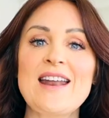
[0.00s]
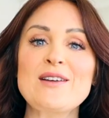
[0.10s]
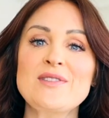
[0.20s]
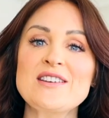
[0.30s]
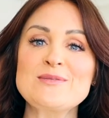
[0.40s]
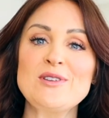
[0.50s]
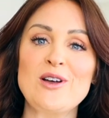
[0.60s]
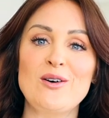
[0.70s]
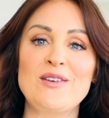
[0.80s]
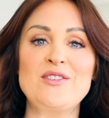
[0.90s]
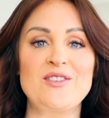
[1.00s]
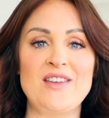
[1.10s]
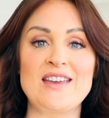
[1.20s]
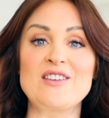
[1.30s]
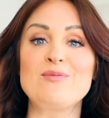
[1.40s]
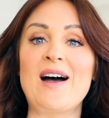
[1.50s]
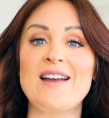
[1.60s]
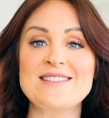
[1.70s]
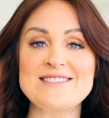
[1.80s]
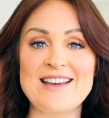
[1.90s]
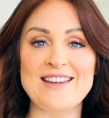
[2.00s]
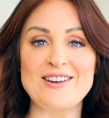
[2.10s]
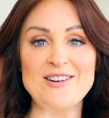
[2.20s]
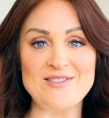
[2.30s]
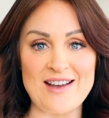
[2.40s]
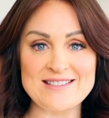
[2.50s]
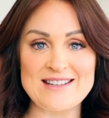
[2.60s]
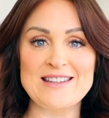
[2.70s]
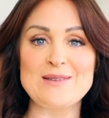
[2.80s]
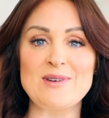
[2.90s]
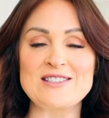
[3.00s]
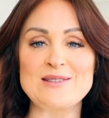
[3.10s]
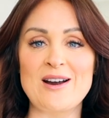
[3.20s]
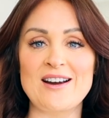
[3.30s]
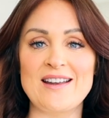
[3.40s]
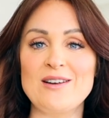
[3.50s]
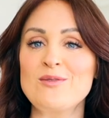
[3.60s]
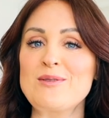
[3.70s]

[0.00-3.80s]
Connect with us below if you're thinking of buying, selling, or investing in the Milton market.